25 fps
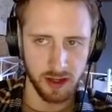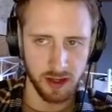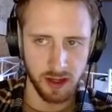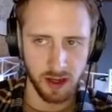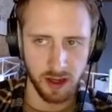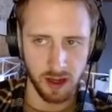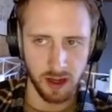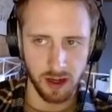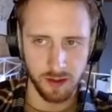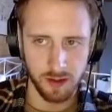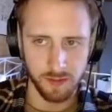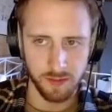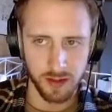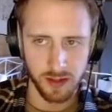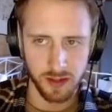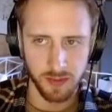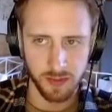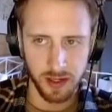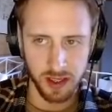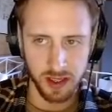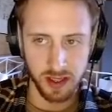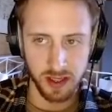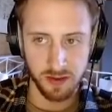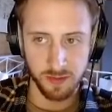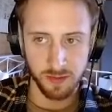
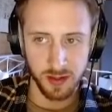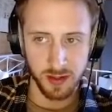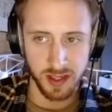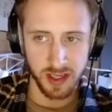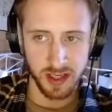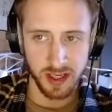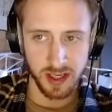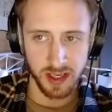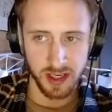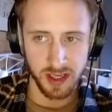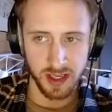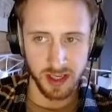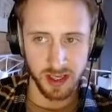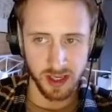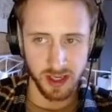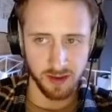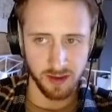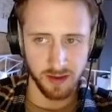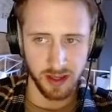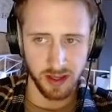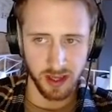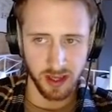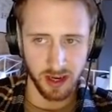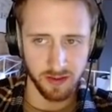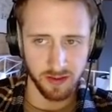especially if we see like a
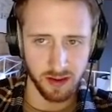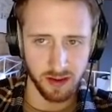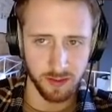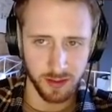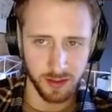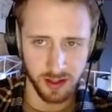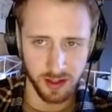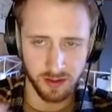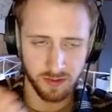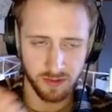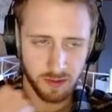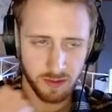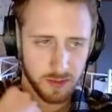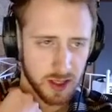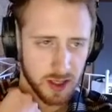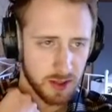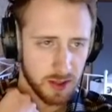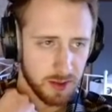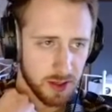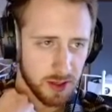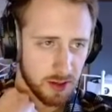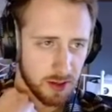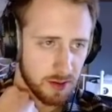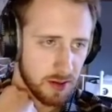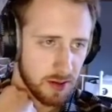heavy dive composition from Team
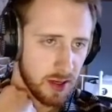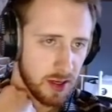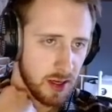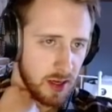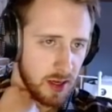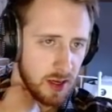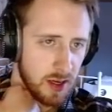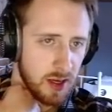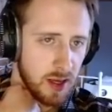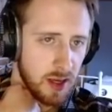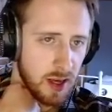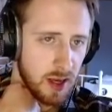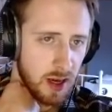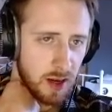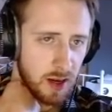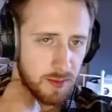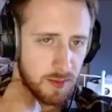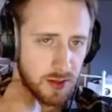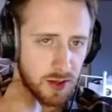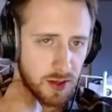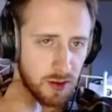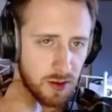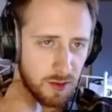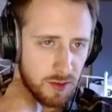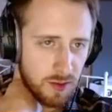2.
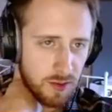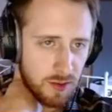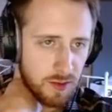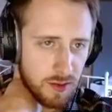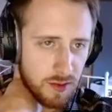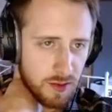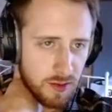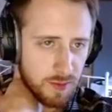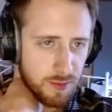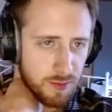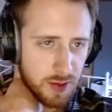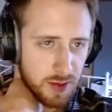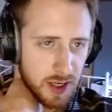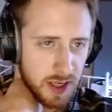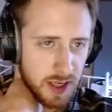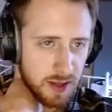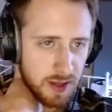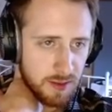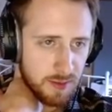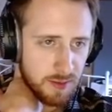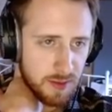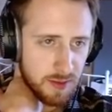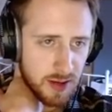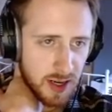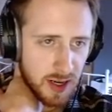So
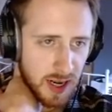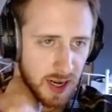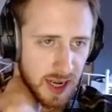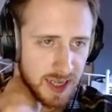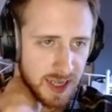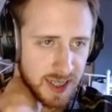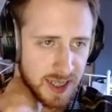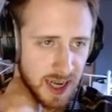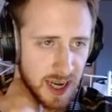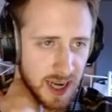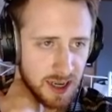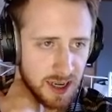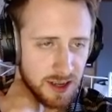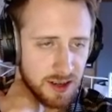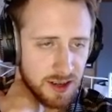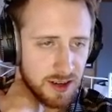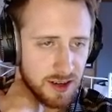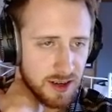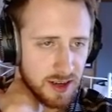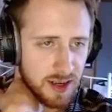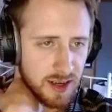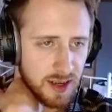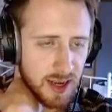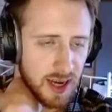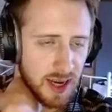pretty glass cannon
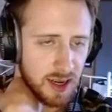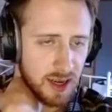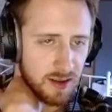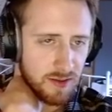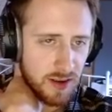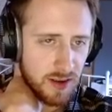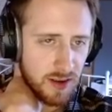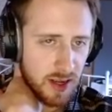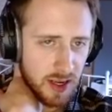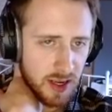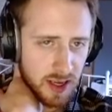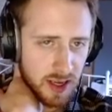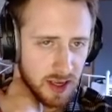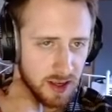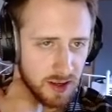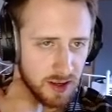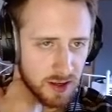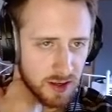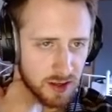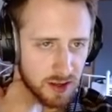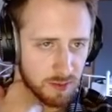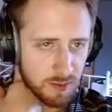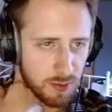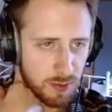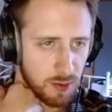kind of like
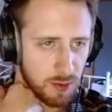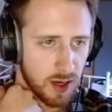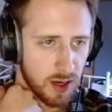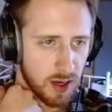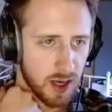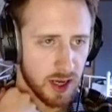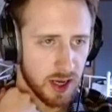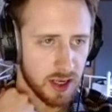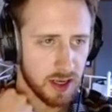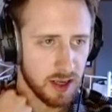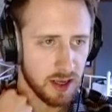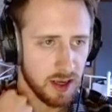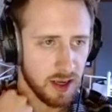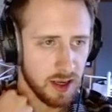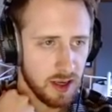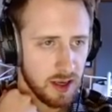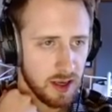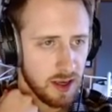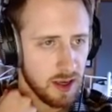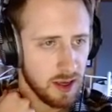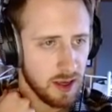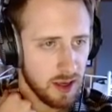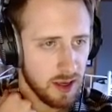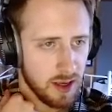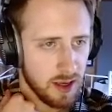support line.
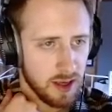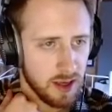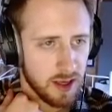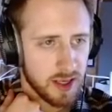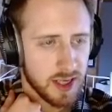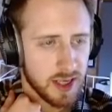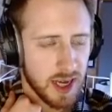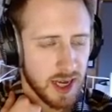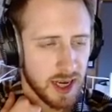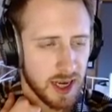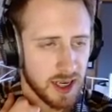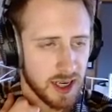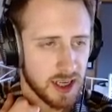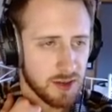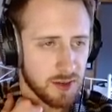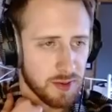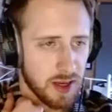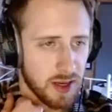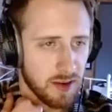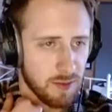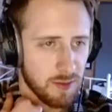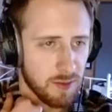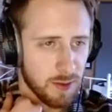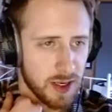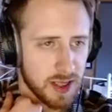Tanks, we
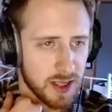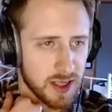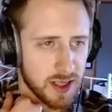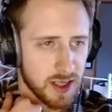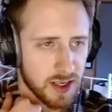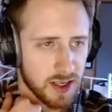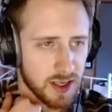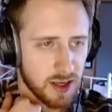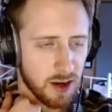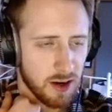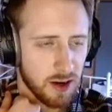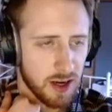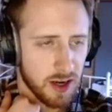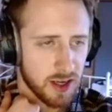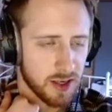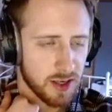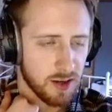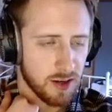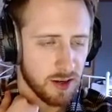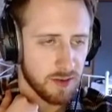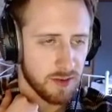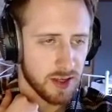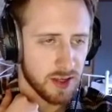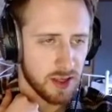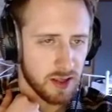have Winston, Zarya, so
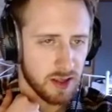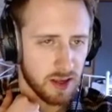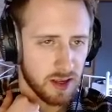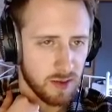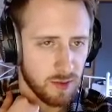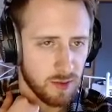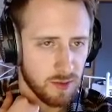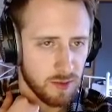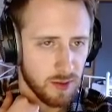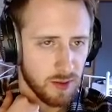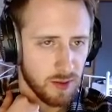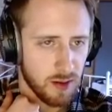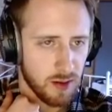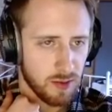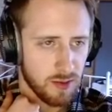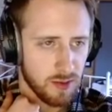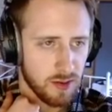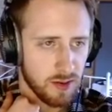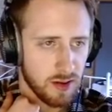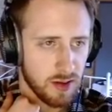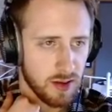obviously the double bubble.